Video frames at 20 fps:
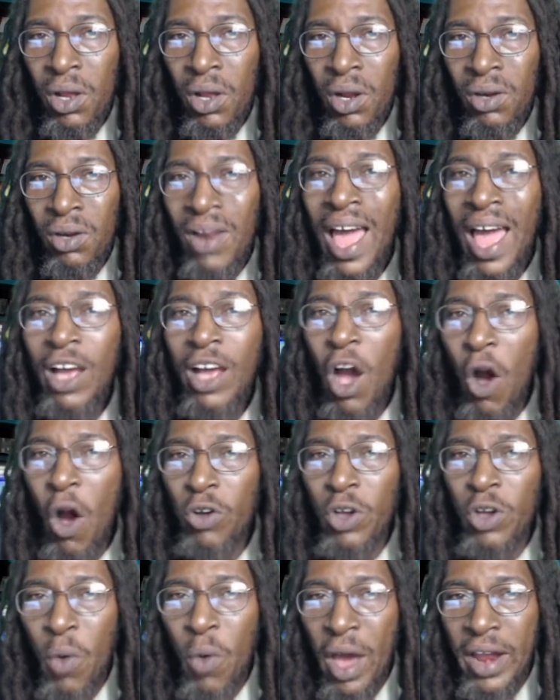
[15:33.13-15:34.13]
Like how
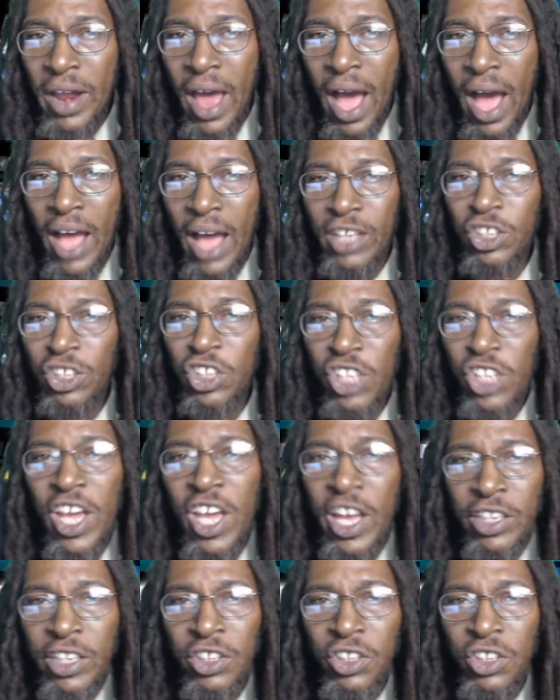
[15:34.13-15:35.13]
the weather
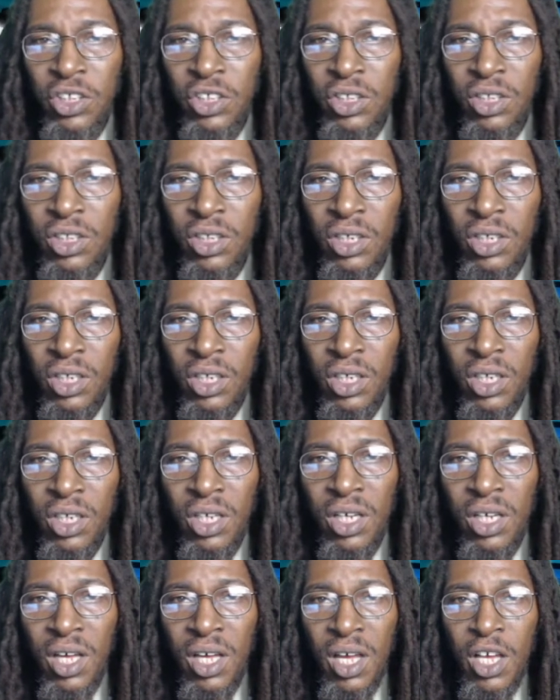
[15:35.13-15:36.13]
change.
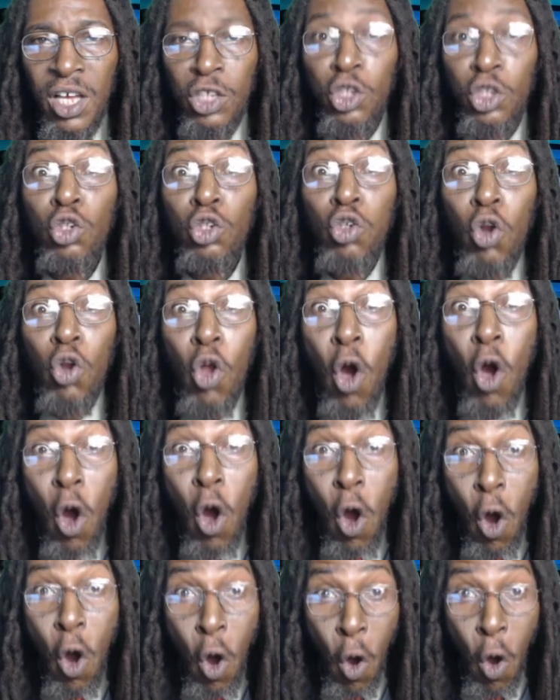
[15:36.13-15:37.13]

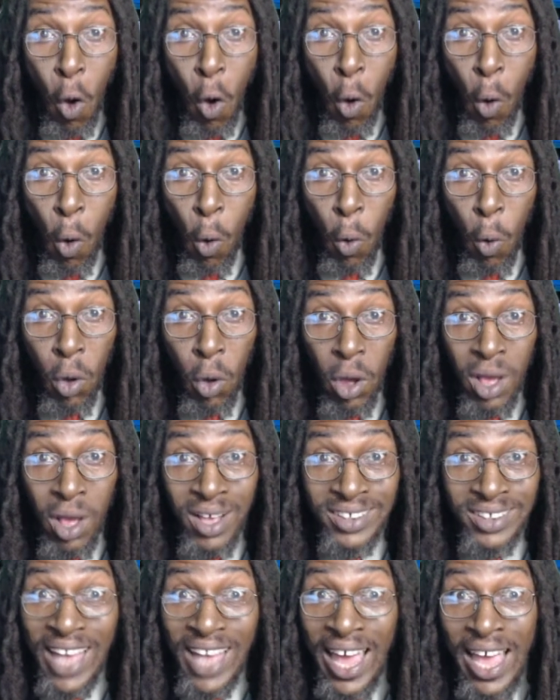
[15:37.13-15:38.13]
Slow.
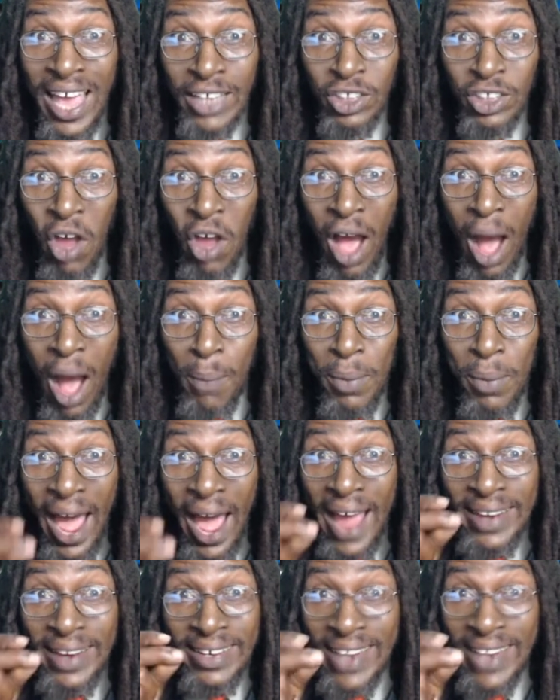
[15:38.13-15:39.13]
Science don't happen
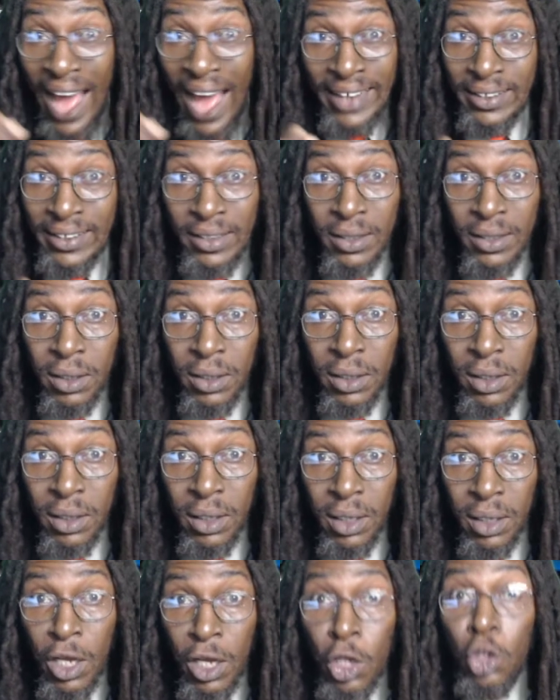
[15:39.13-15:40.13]
like that.
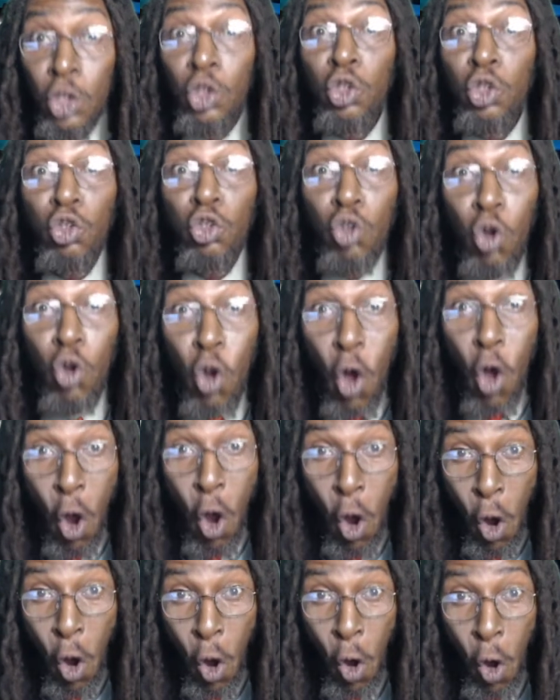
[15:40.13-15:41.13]

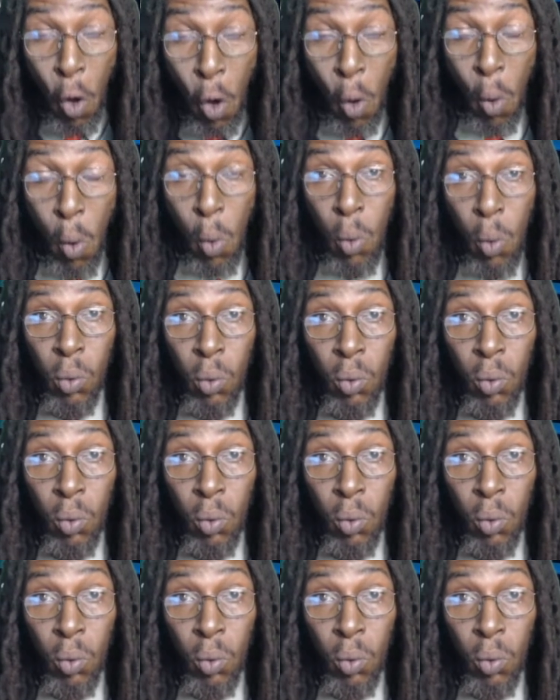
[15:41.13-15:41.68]
Slow.